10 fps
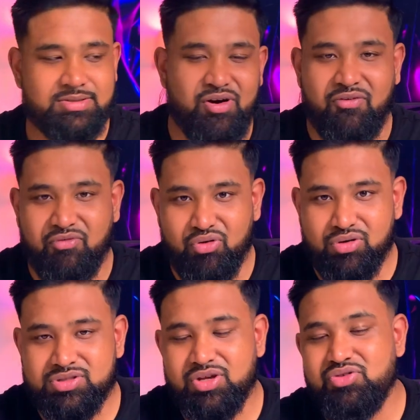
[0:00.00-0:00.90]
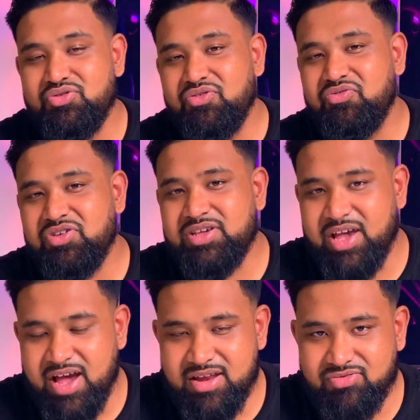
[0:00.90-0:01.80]
Of course, Eufy
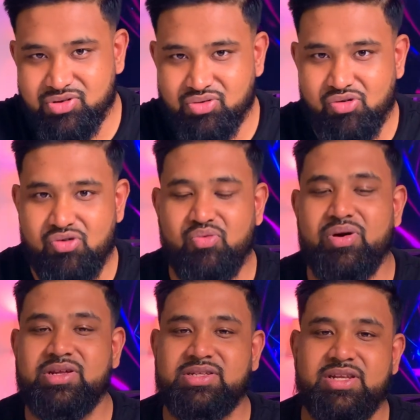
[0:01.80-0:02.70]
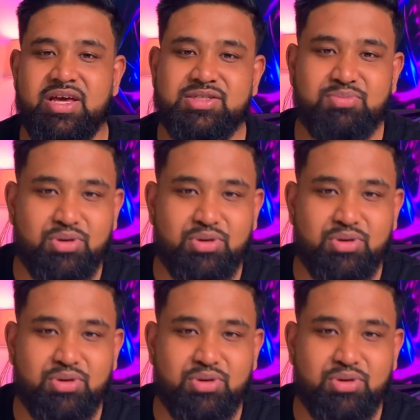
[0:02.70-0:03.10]
can record when it detects